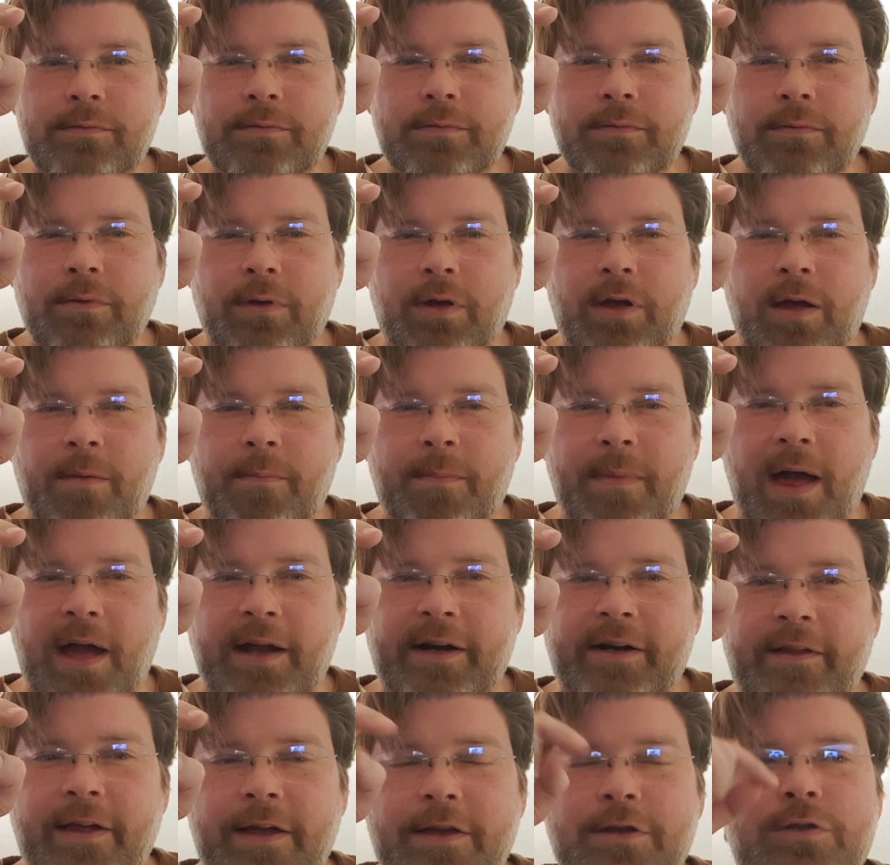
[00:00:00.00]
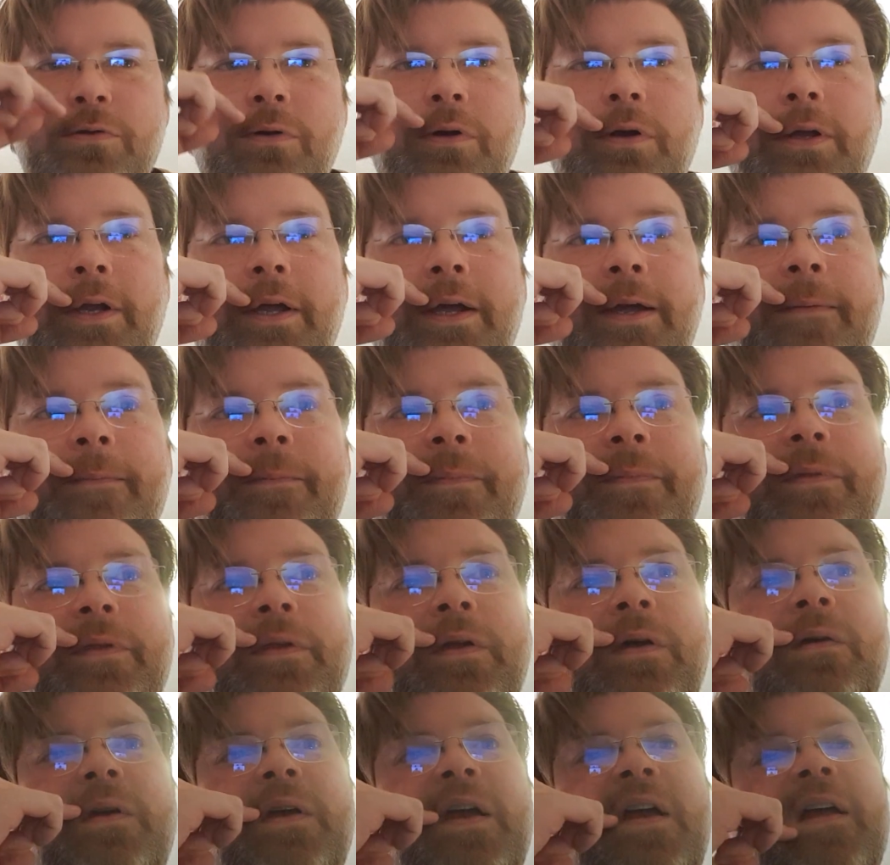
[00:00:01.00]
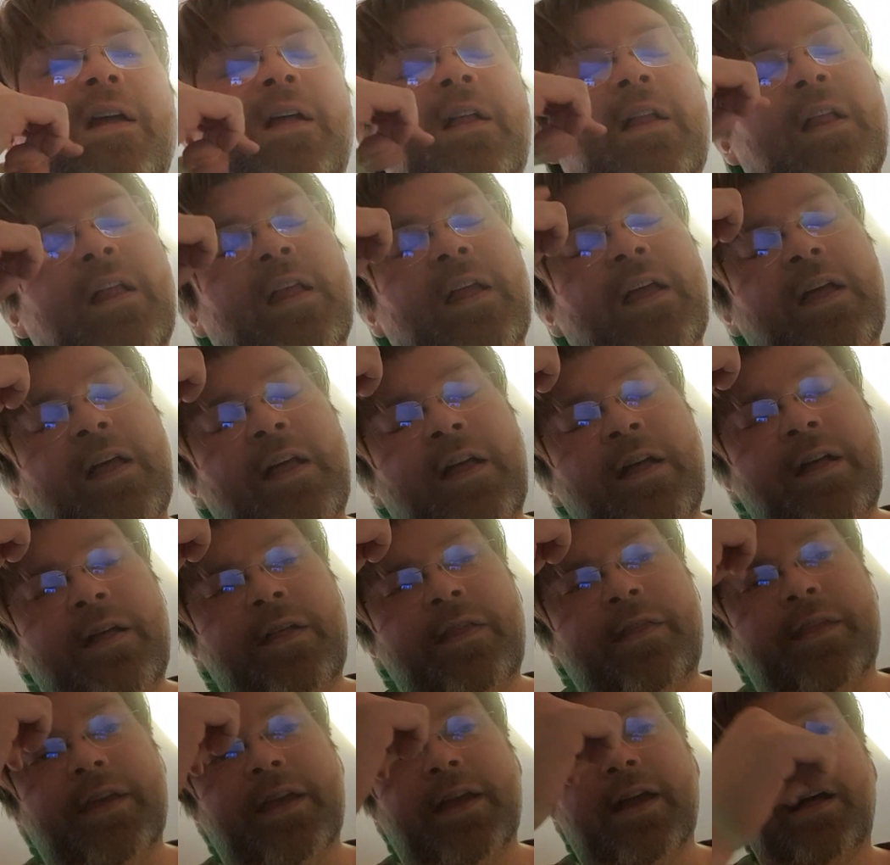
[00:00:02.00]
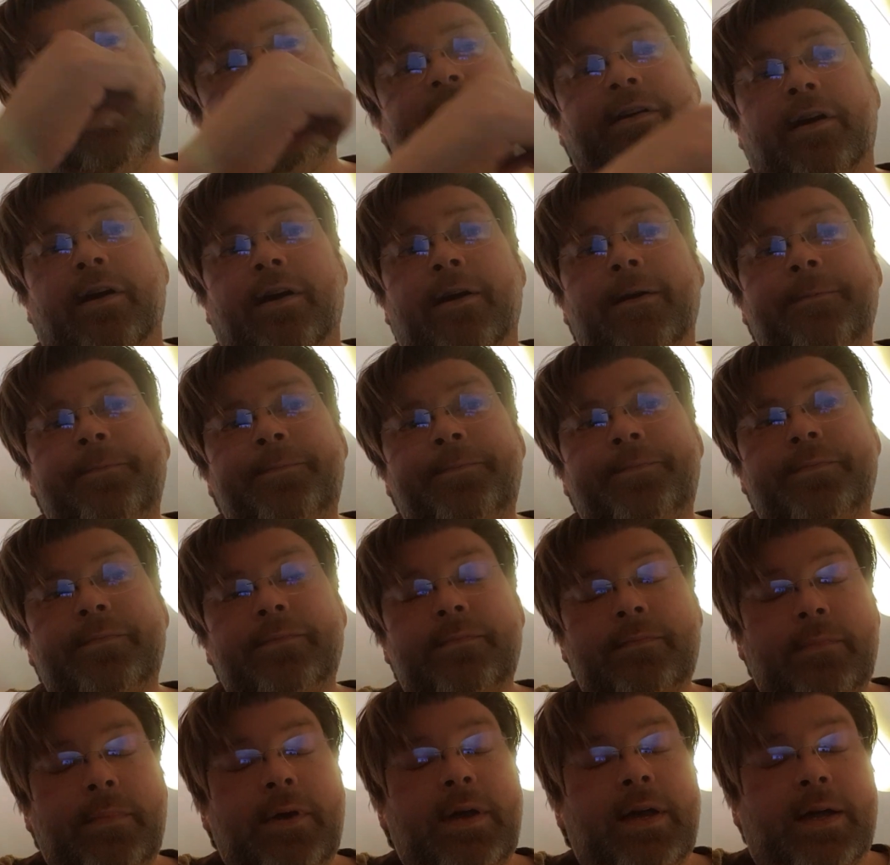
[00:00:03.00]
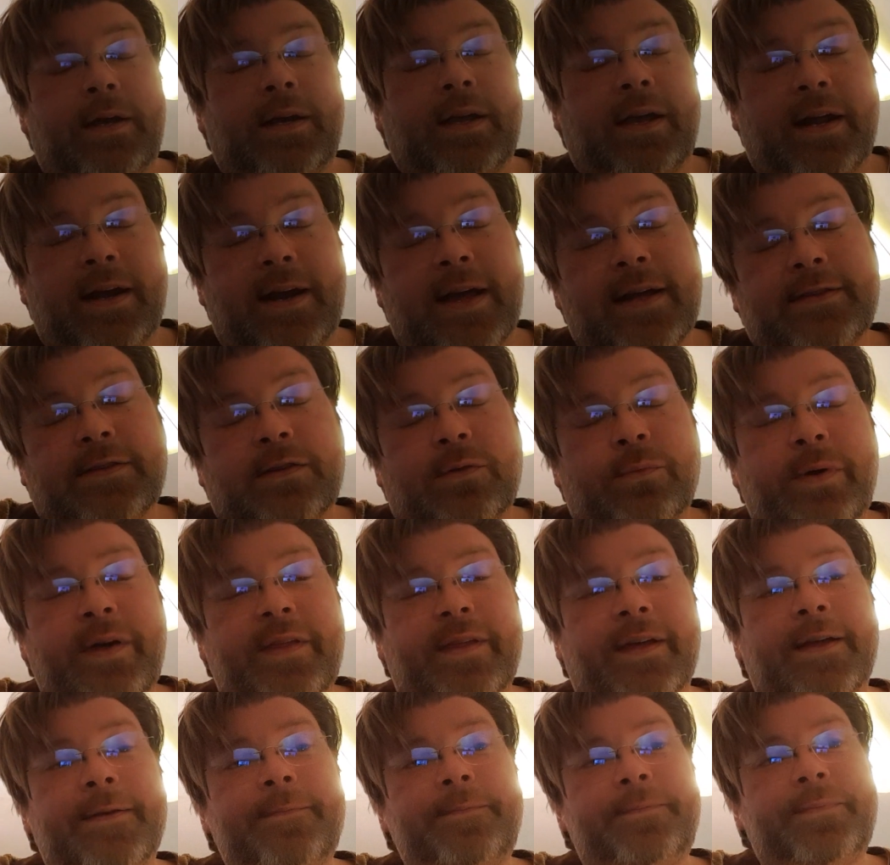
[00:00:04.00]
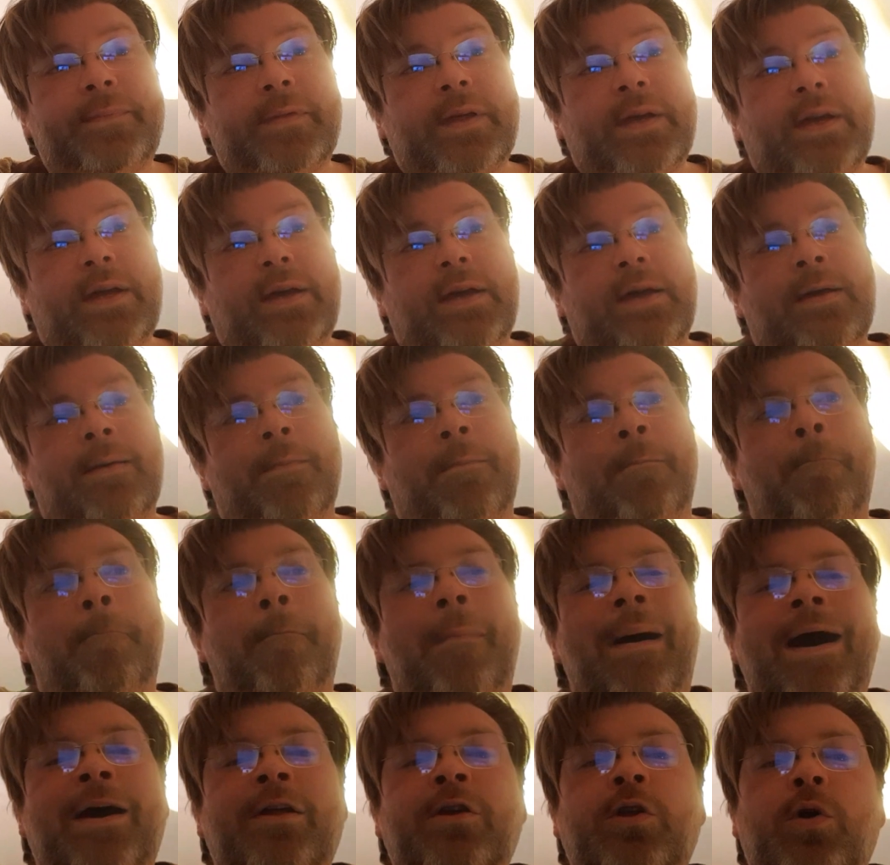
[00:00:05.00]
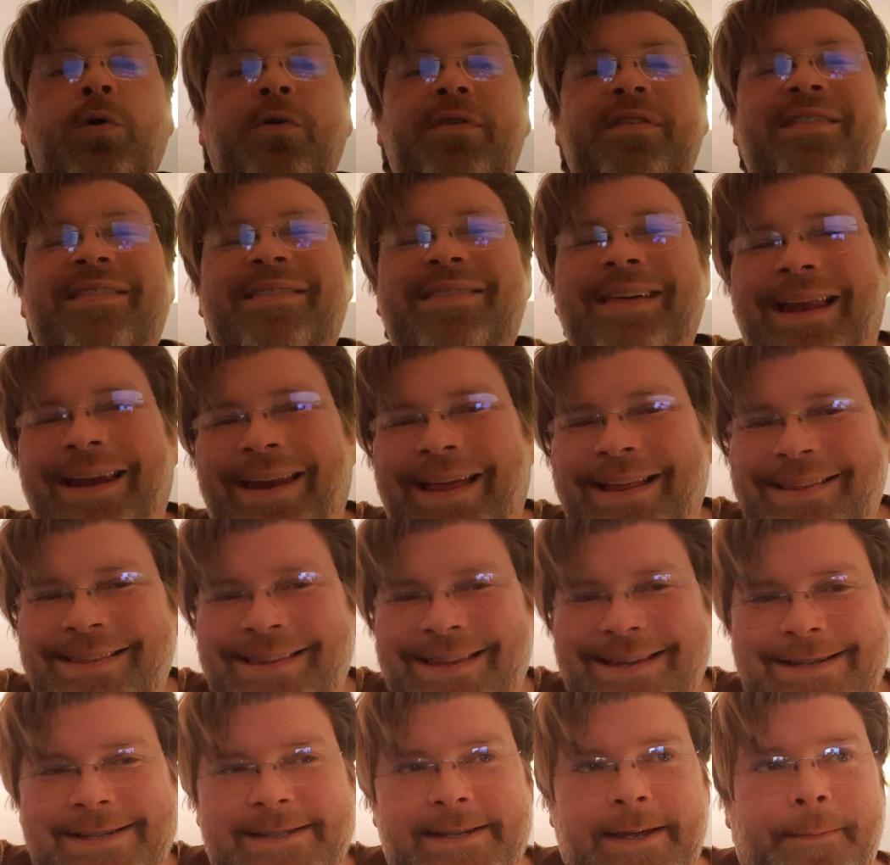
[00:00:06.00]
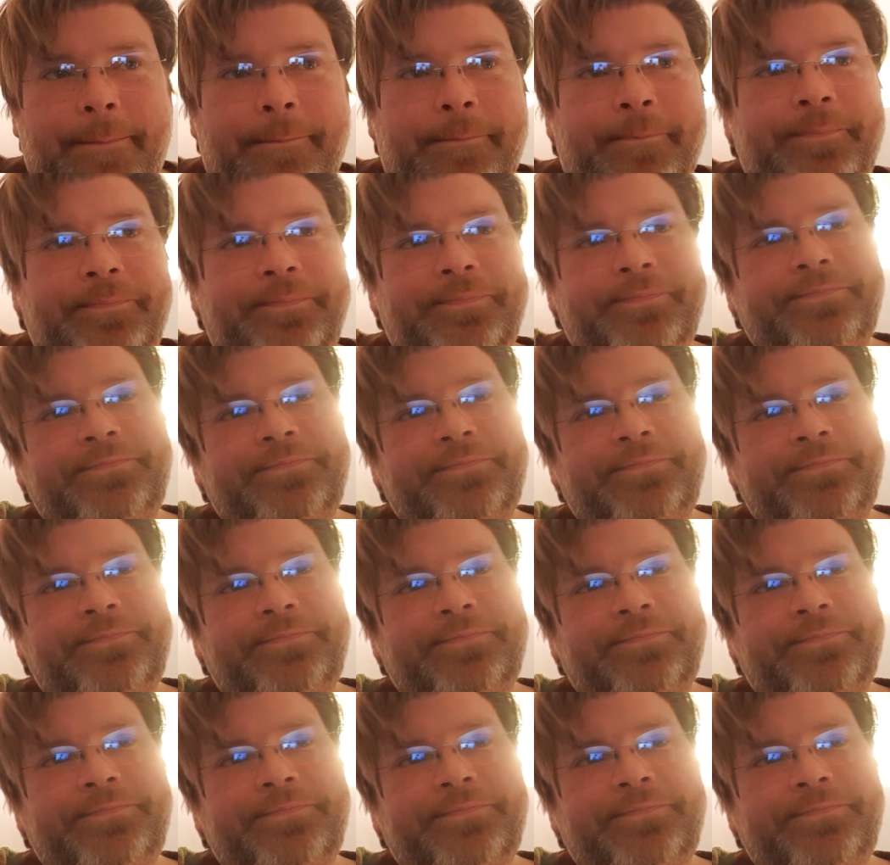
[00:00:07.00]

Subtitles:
We'll come back to that shortly. Okay. The other, and connected with it, monothelitism.